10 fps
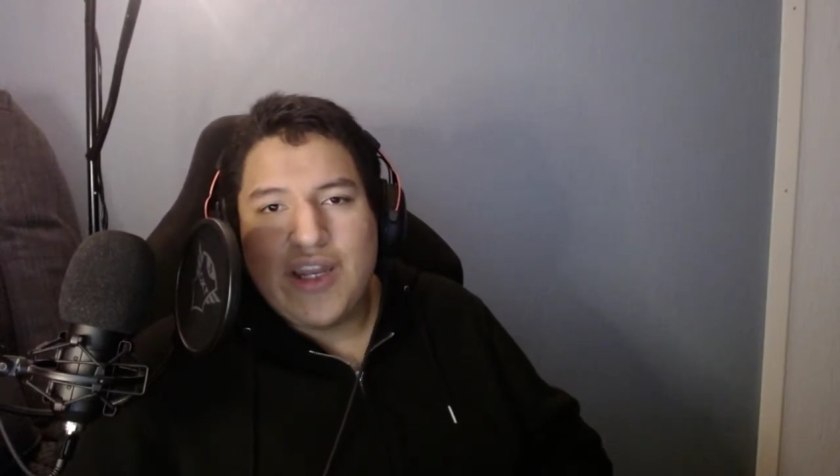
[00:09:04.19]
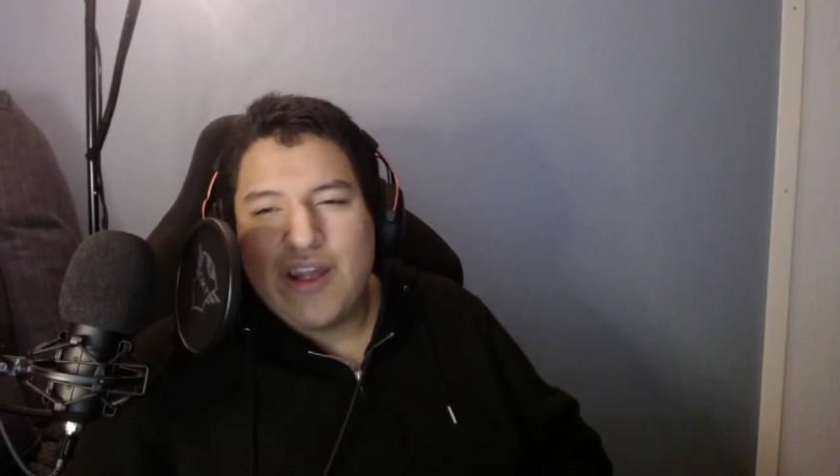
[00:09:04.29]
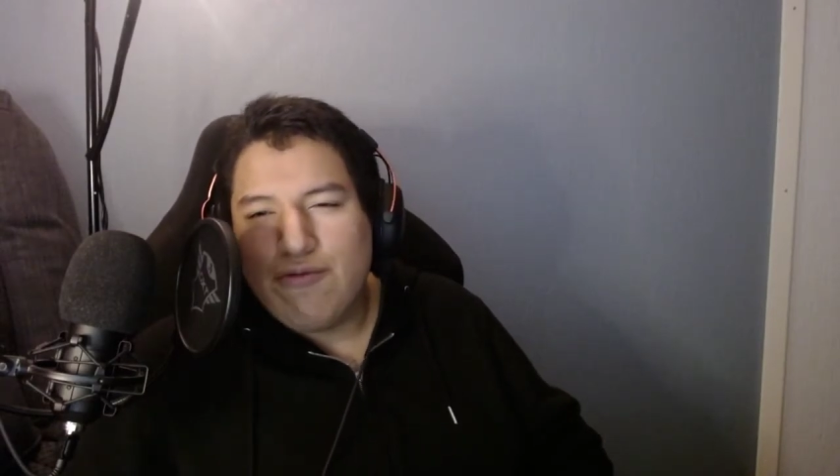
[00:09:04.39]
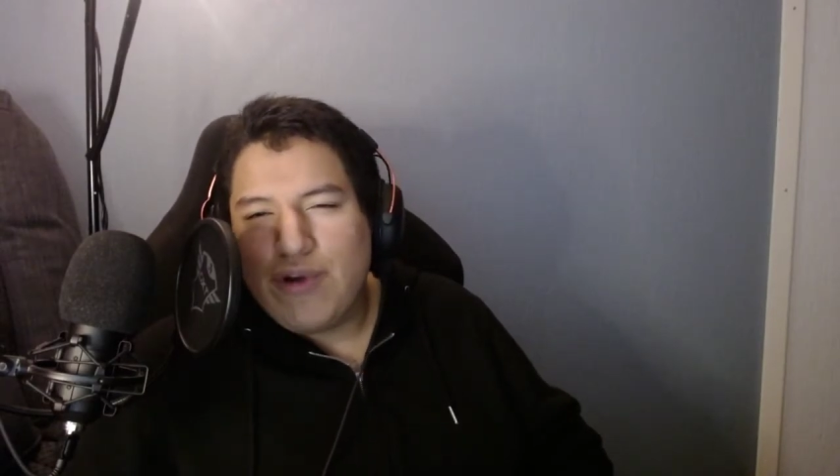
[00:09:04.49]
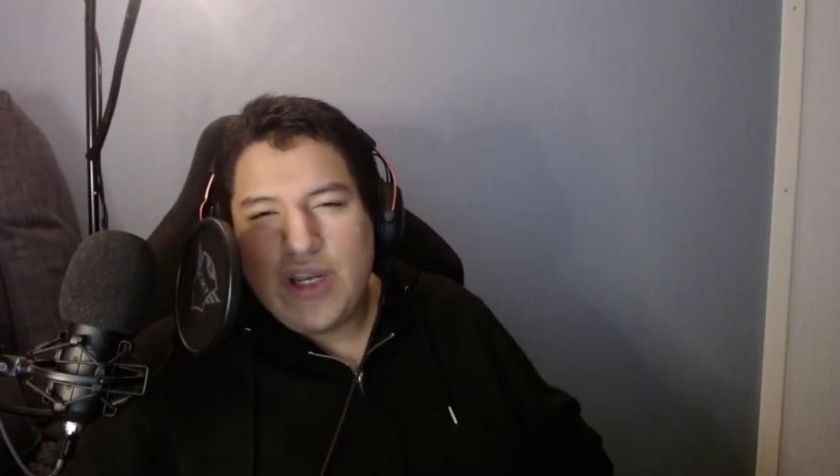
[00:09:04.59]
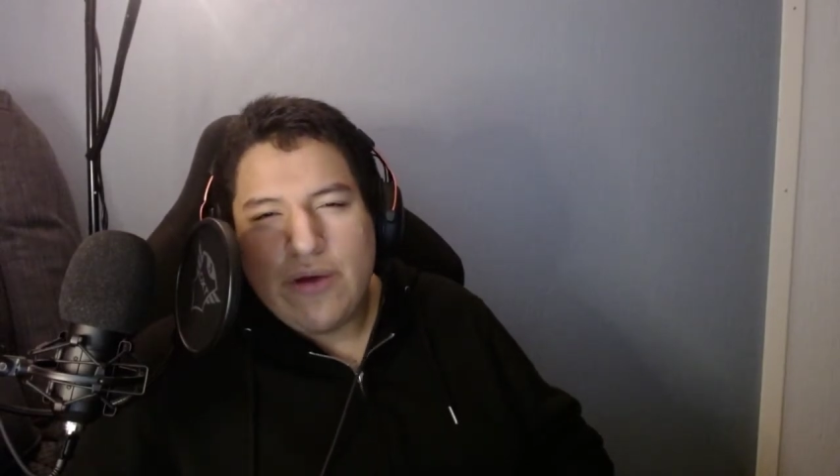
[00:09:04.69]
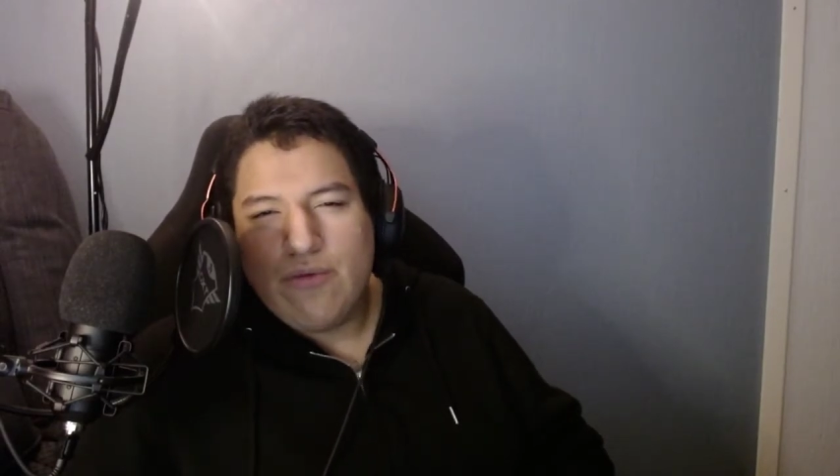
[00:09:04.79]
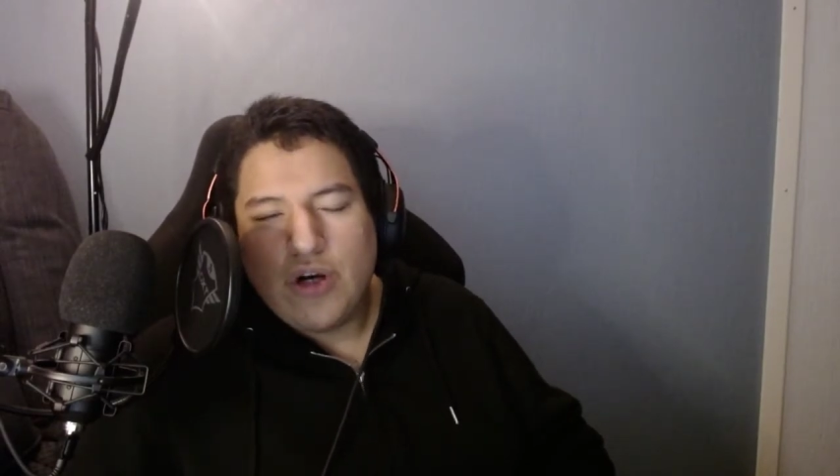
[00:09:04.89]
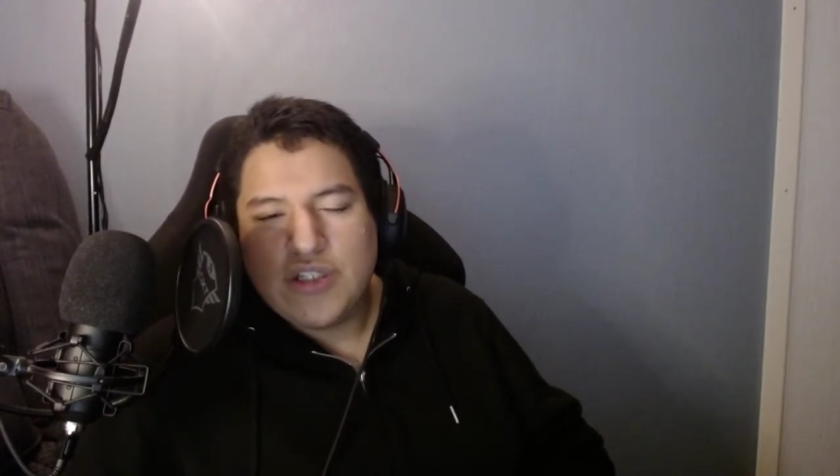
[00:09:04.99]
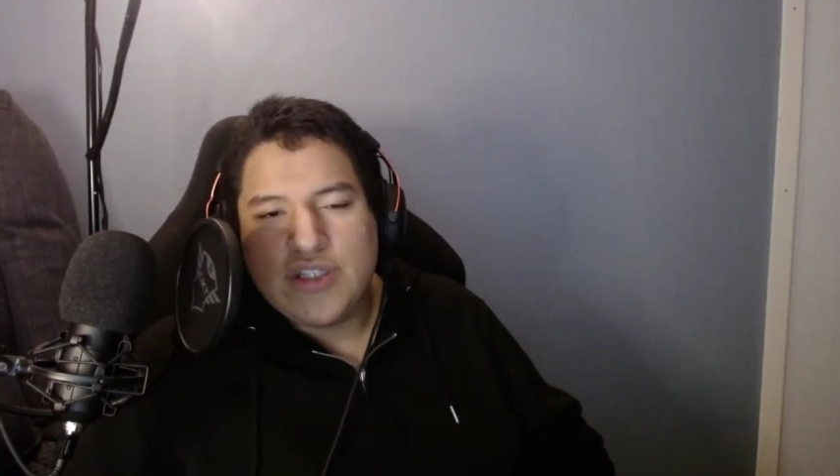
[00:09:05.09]
He really
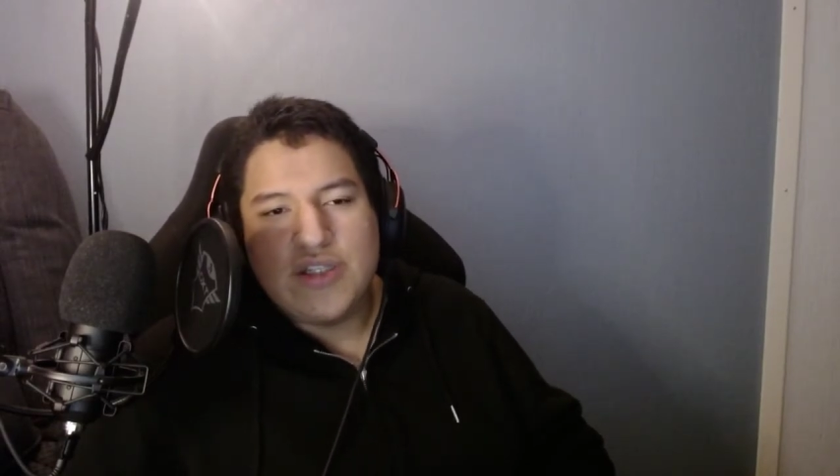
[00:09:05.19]
wasn't.